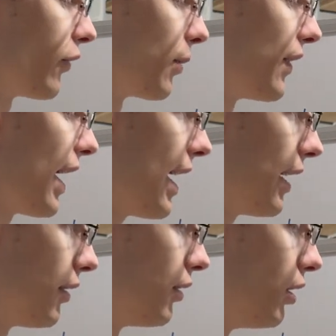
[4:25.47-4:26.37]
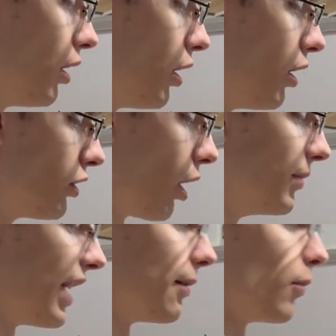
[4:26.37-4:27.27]
with n times
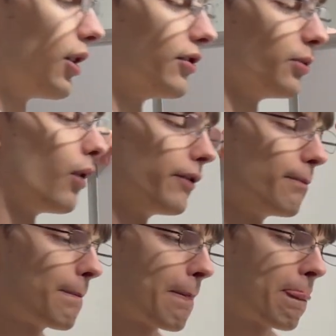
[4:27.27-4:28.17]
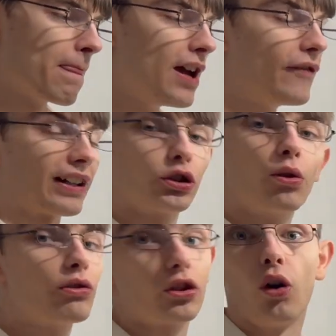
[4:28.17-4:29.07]
n minus 1.
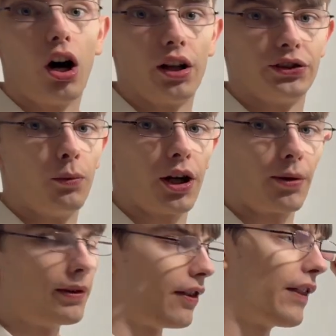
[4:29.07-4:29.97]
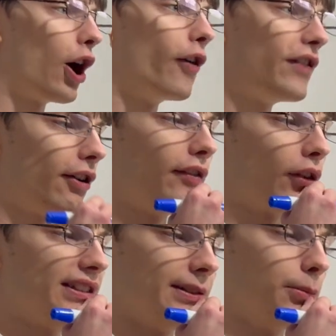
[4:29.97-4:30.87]
Factorials are not hard to work with. They are very,
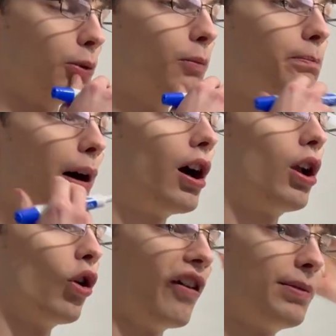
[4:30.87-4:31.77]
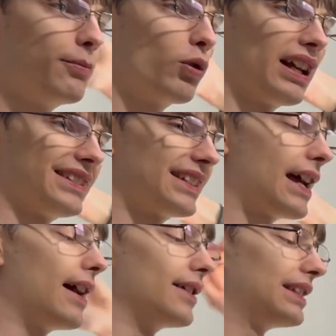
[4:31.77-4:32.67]
very simple. But a lot of people get
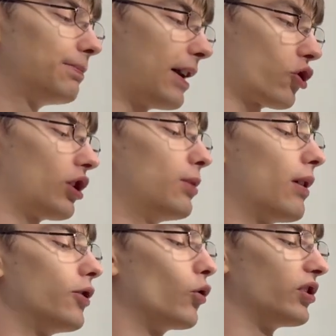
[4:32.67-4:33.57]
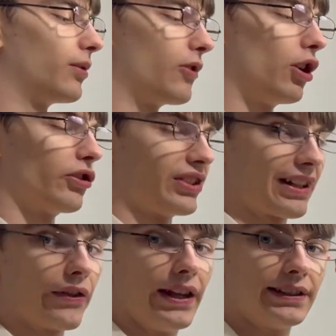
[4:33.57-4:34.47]
scared, especially when you've got something that looks
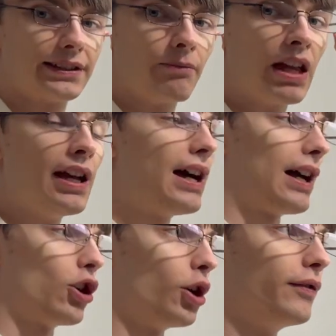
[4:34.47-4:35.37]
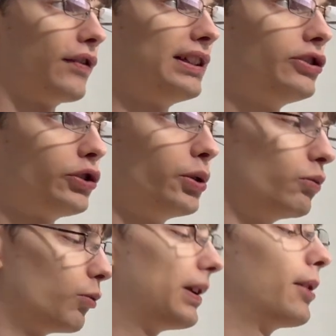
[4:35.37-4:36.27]
like this. And hopefully soon
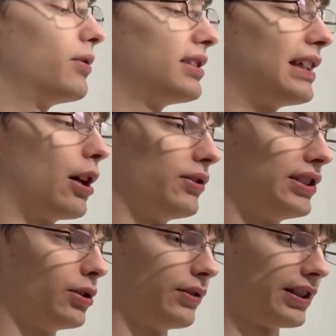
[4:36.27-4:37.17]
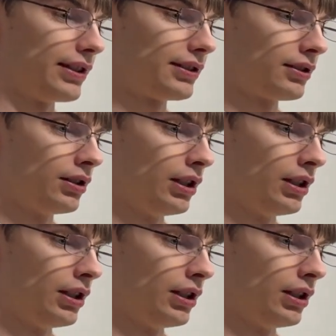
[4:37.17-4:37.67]
we'll be able to see how to deal with this.